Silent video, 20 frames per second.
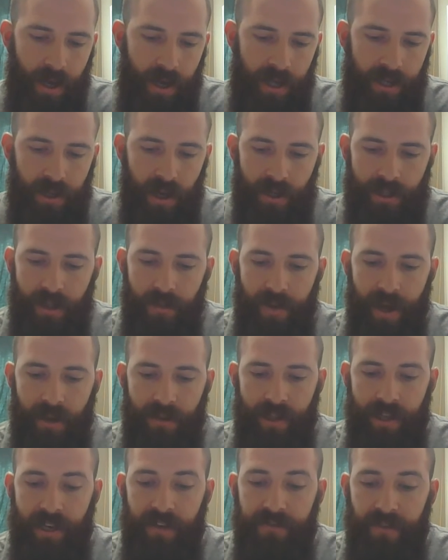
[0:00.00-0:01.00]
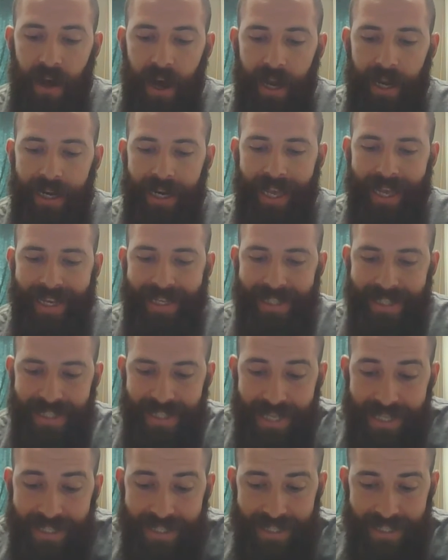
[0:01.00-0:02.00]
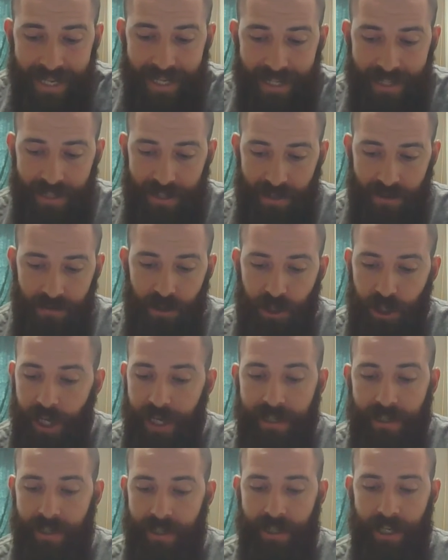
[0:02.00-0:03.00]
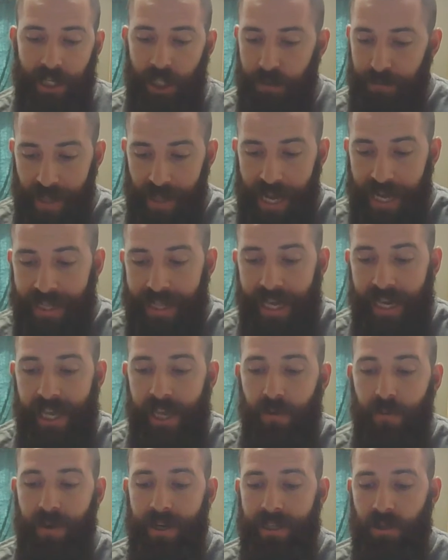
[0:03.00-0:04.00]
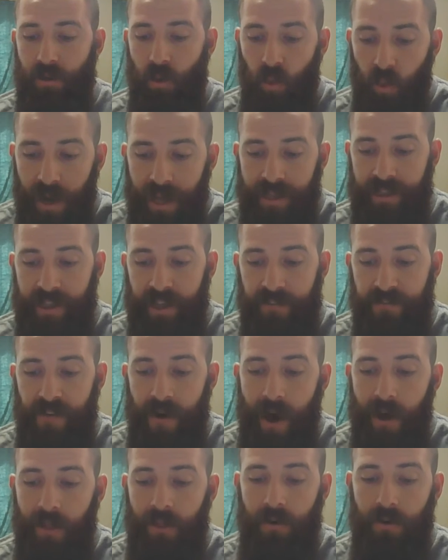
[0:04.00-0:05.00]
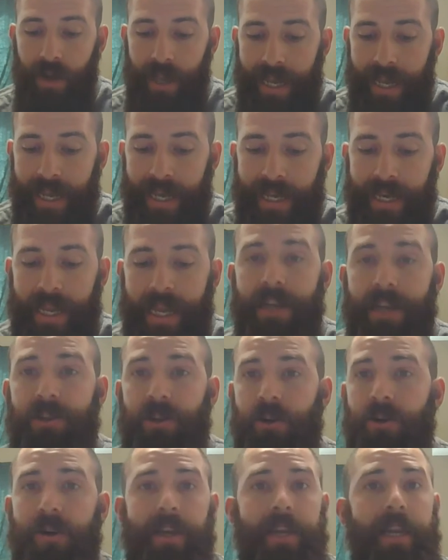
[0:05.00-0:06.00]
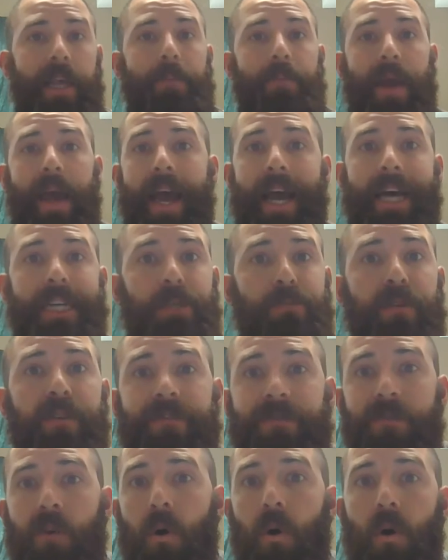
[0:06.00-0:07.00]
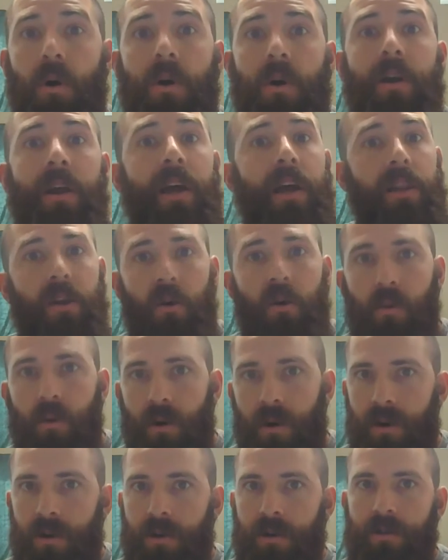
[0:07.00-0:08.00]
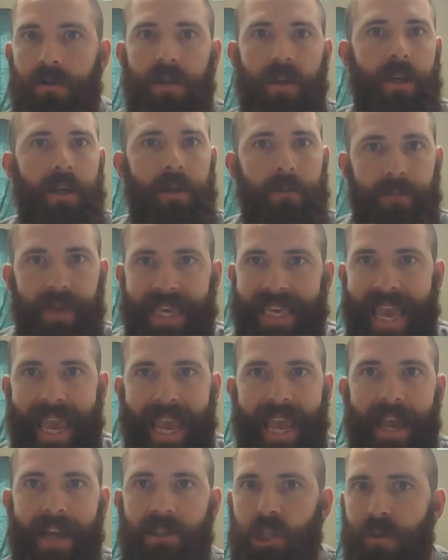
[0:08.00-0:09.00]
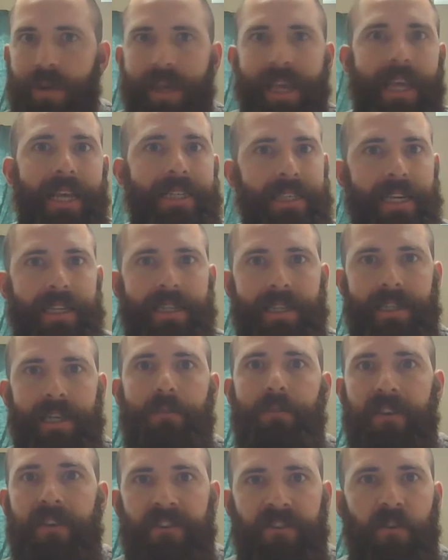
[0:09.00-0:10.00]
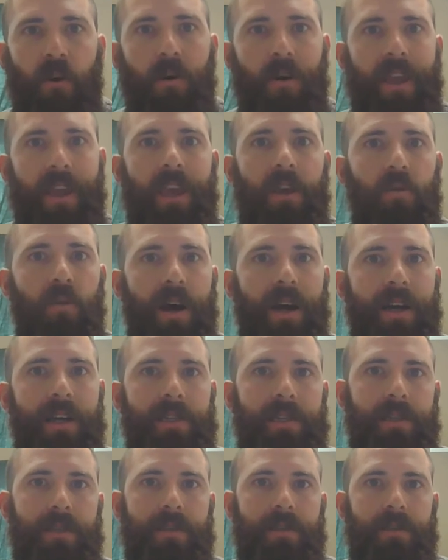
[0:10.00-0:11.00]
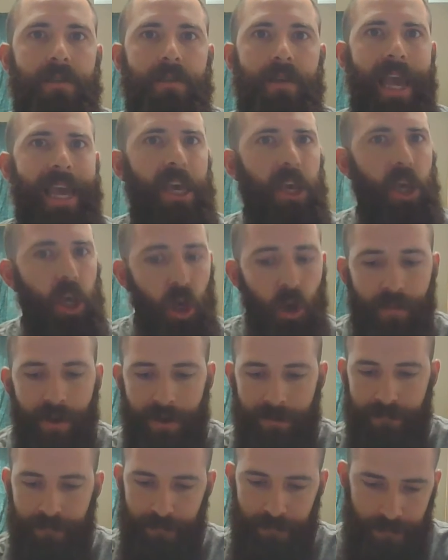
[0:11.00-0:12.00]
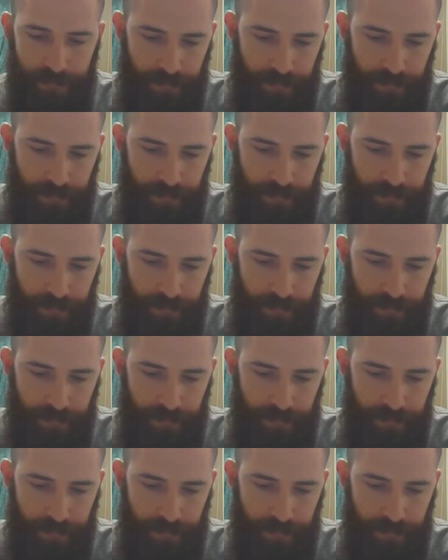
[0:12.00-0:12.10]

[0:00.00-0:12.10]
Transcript: He talks about the divine existence. Jesus explained that he was with the Father in eternity past before the world began. So he existed before he was a human.